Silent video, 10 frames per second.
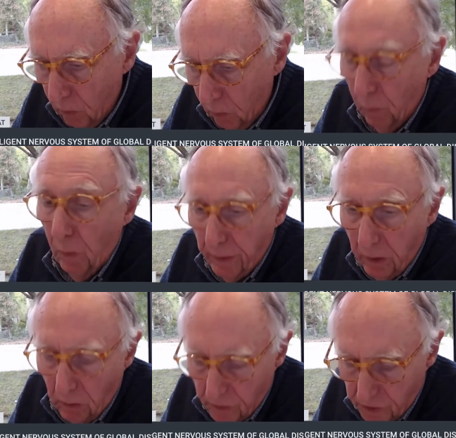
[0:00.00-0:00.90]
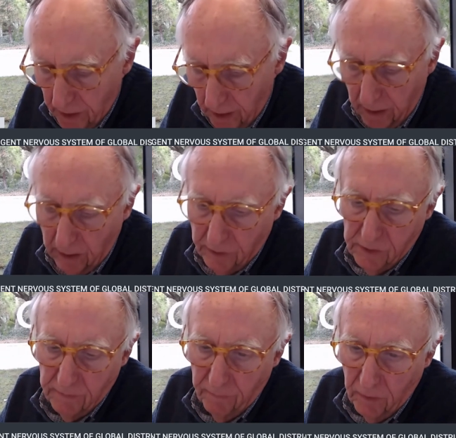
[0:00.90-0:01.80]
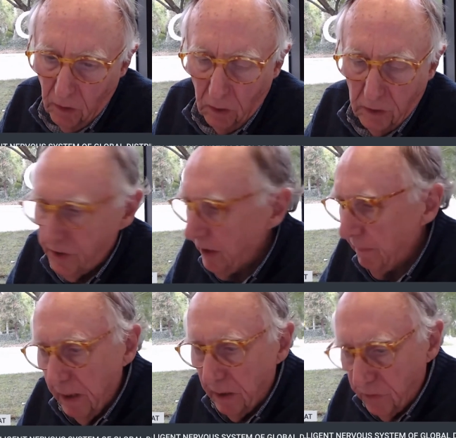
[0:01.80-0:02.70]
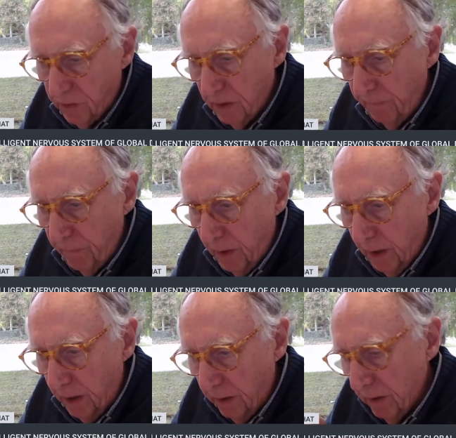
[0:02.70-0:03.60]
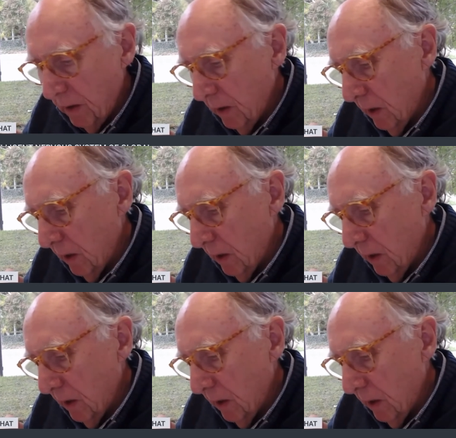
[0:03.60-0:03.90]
or what we call GIS, are just immense. And